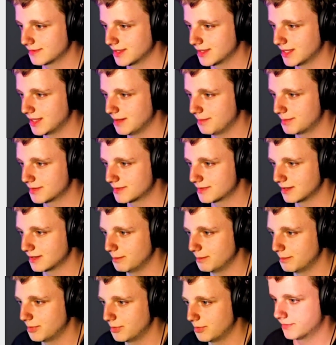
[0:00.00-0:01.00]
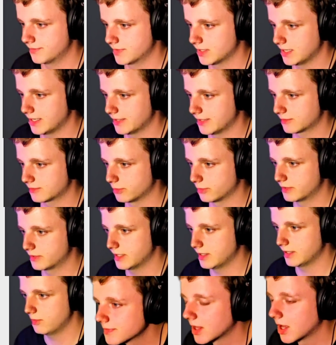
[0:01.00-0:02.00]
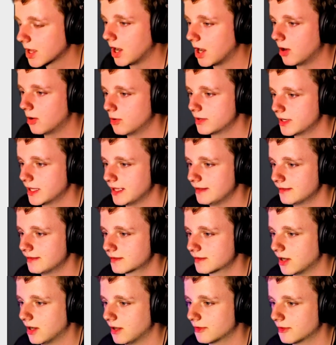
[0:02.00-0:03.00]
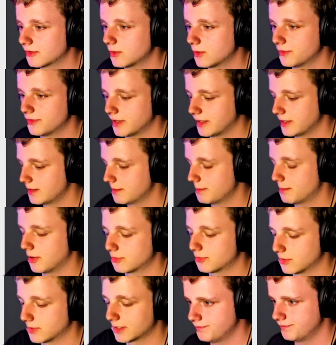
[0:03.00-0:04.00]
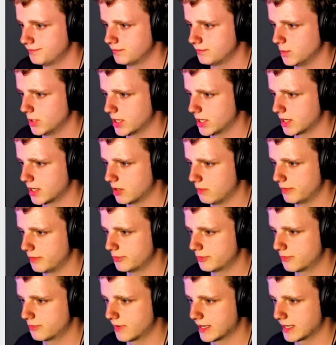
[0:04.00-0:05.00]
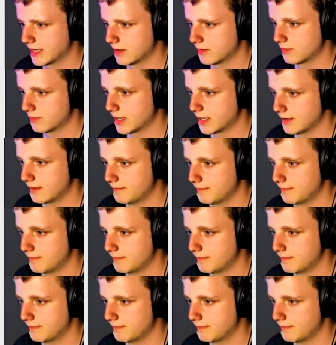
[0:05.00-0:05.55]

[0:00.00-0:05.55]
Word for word: Keep it simple. Let's continue. Oh, the hint can't contain the password. We can always trick it, right?